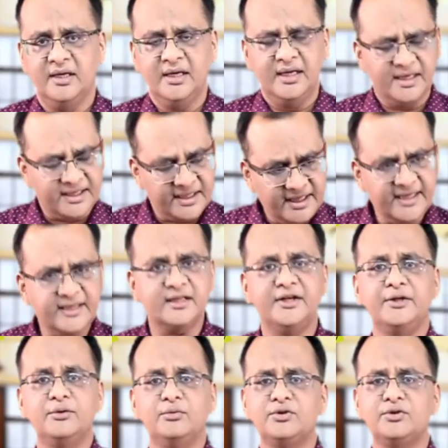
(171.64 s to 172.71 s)
Read the
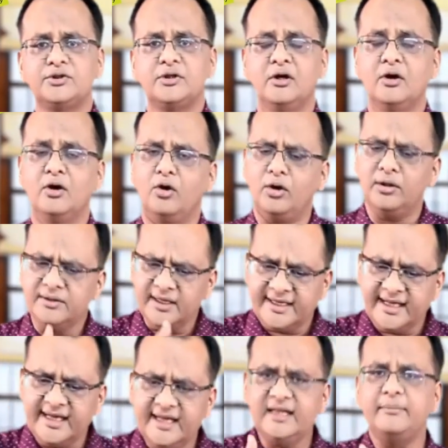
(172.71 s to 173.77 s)
news on the
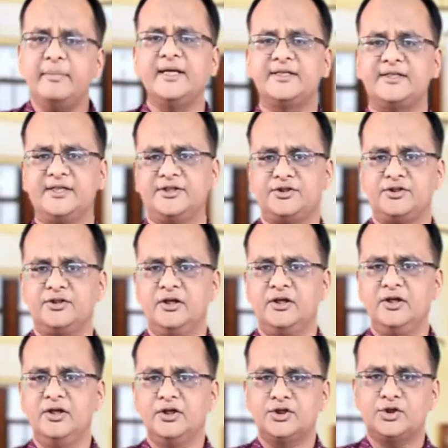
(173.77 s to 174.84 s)
daily basis
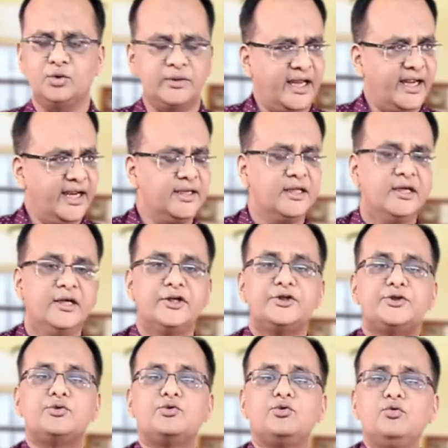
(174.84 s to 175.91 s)
so that
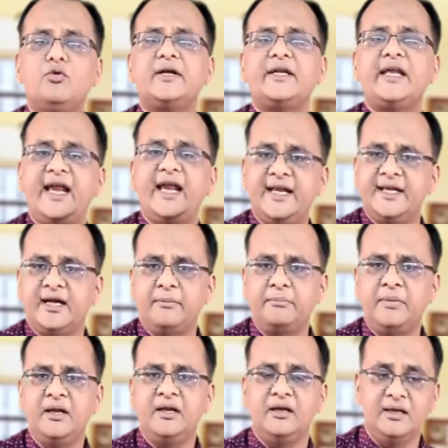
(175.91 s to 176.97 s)
you do not end
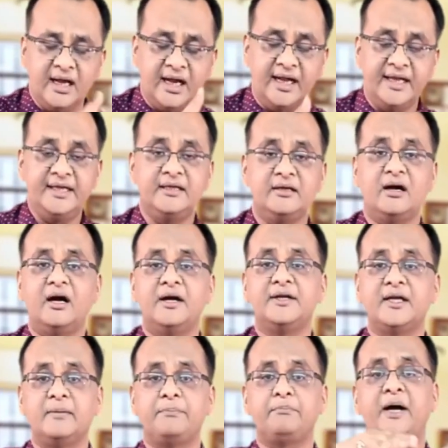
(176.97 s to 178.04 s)
up lying
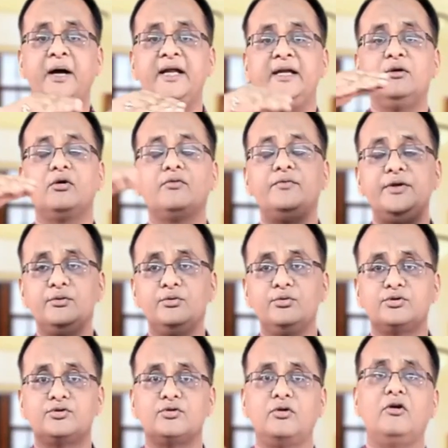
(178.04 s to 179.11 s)
under a pile of
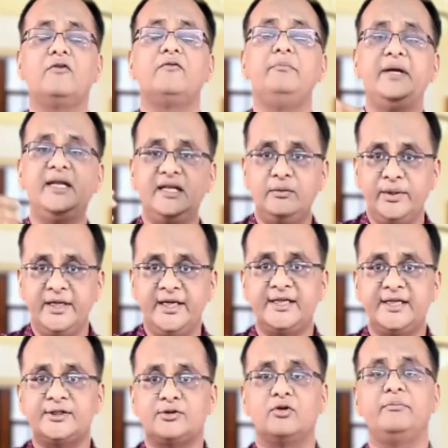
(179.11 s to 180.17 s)
news of many
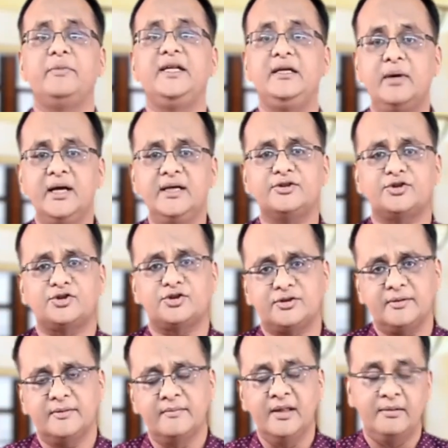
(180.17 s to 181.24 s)
weeks or many months
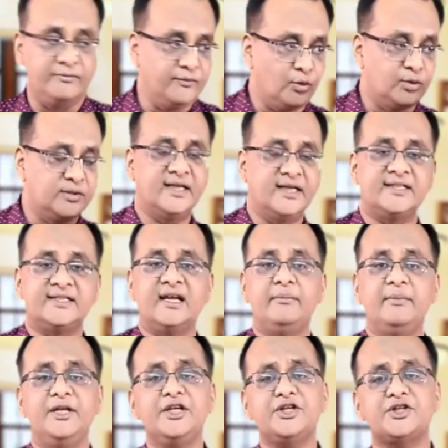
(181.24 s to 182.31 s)
before the
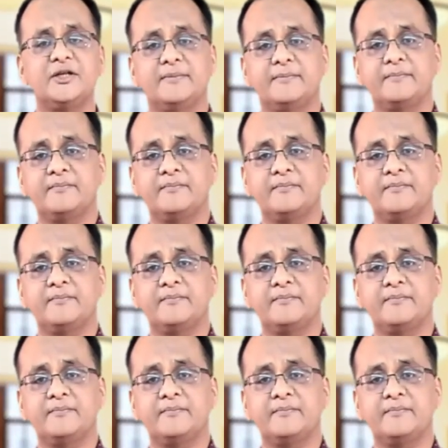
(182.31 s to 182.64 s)
examination.